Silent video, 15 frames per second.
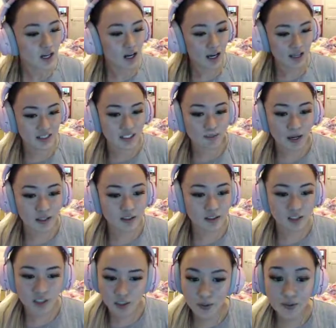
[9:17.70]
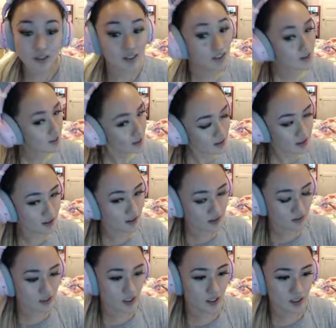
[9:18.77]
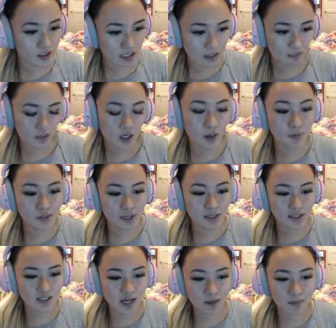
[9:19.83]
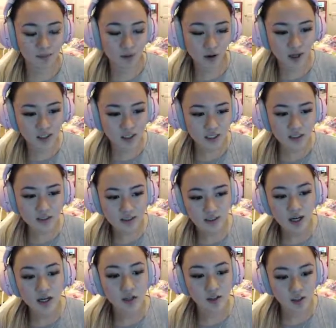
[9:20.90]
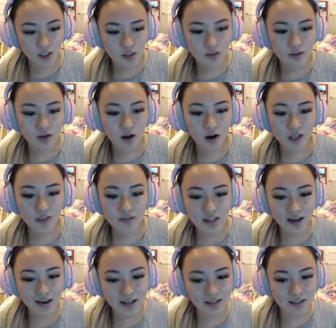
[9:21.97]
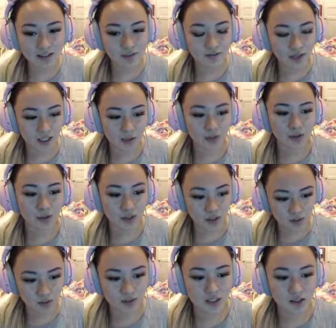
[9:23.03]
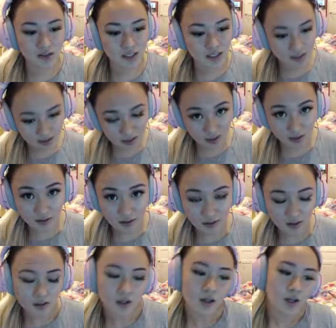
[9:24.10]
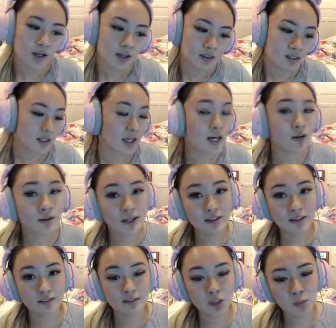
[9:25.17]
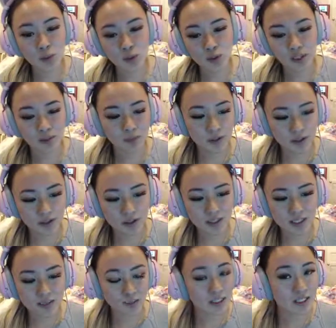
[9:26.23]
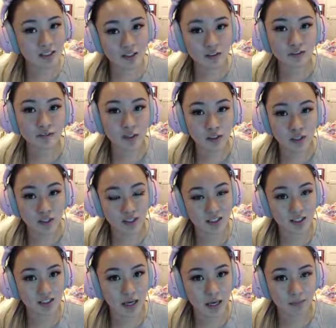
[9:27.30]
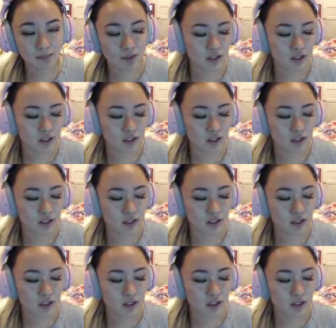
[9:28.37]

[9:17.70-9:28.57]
Inspector shows the details of each game object, and project shows all of the assets available to use in the scene. The layout can differ between computers, but it still functions the same.